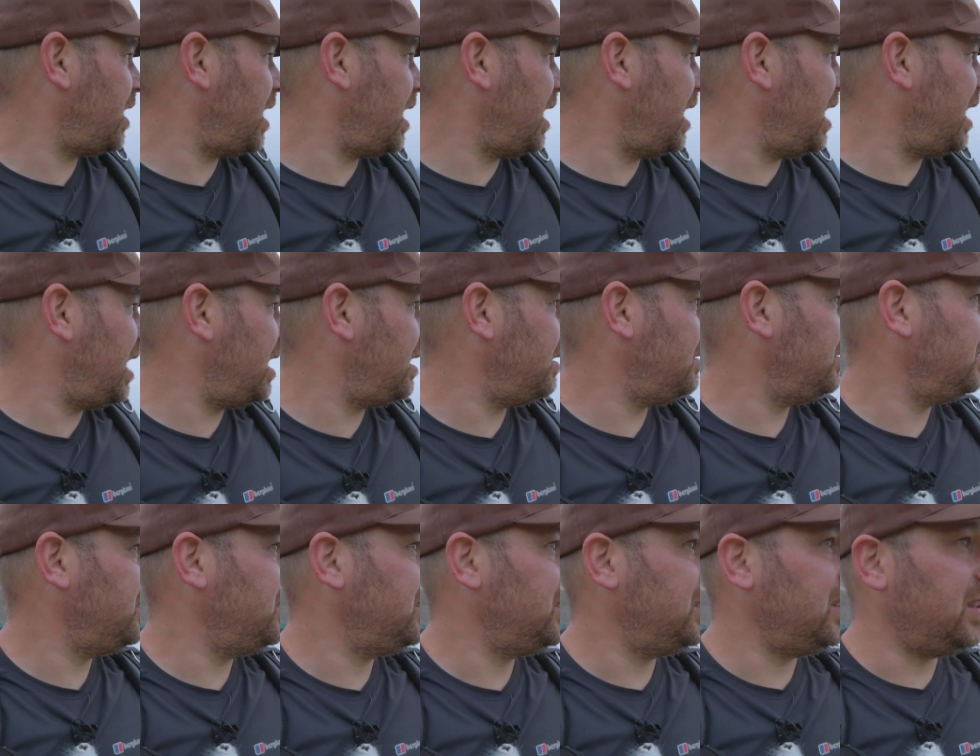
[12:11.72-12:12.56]
colour,
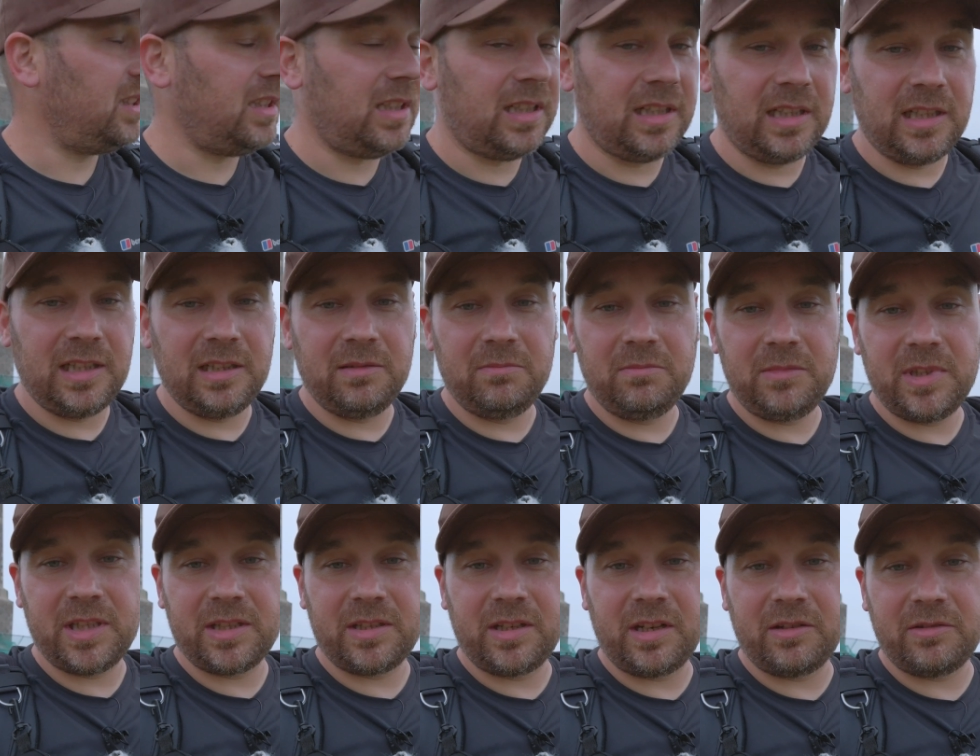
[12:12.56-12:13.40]

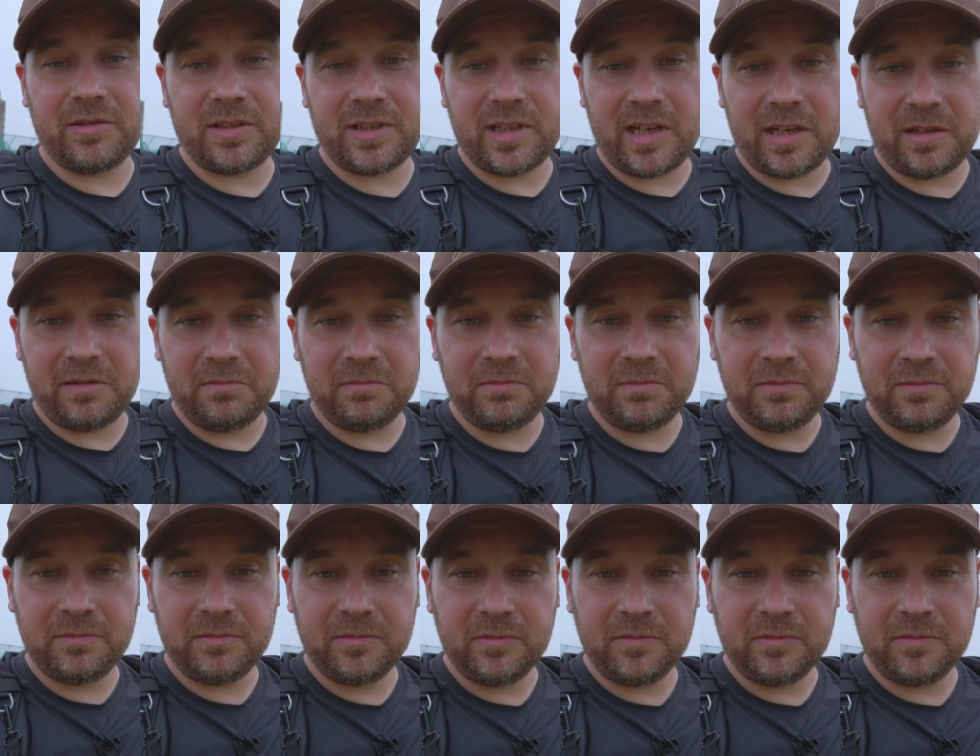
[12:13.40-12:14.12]
there's no sun.